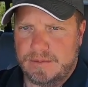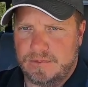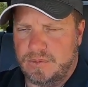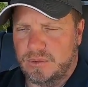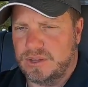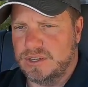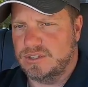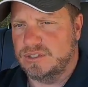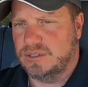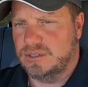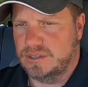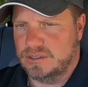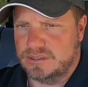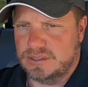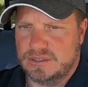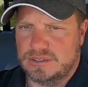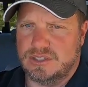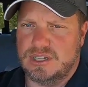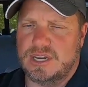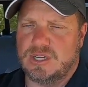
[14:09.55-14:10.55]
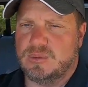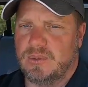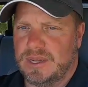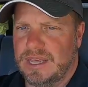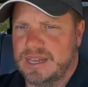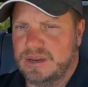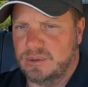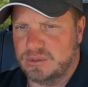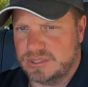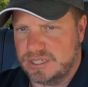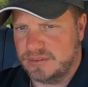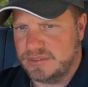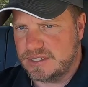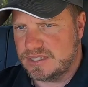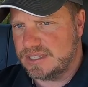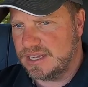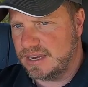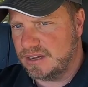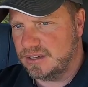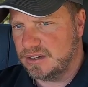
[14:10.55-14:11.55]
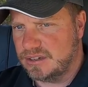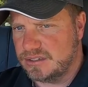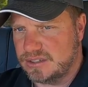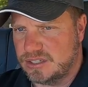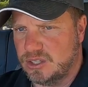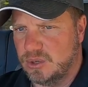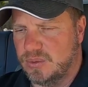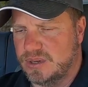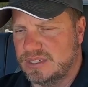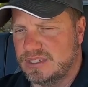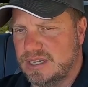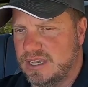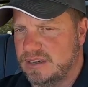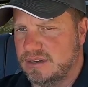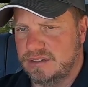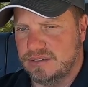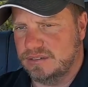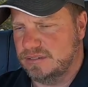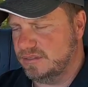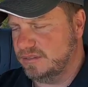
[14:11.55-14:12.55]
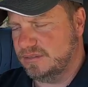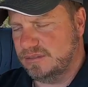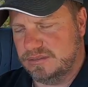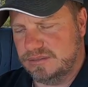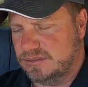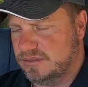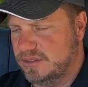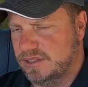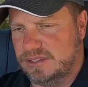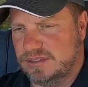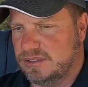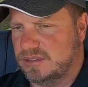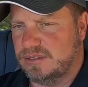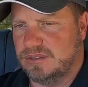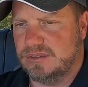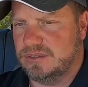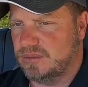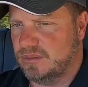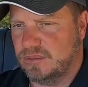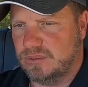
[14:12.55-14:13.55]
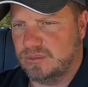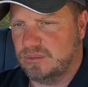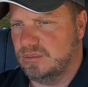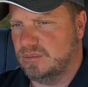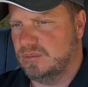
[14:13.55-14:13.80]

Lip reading: It's a J2807 standard, it's a towing standard. It's